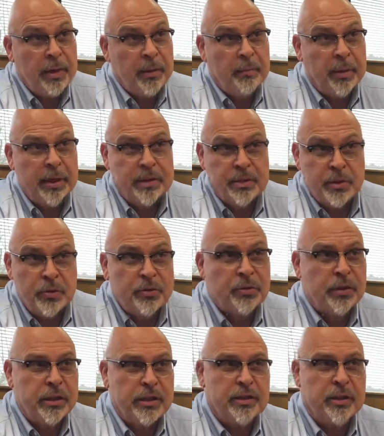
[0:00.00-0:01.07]
but it's
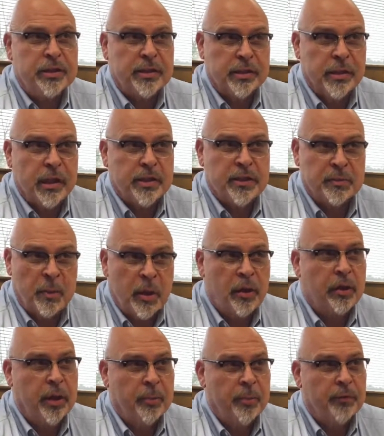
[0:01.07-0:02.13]
usually just a smaller number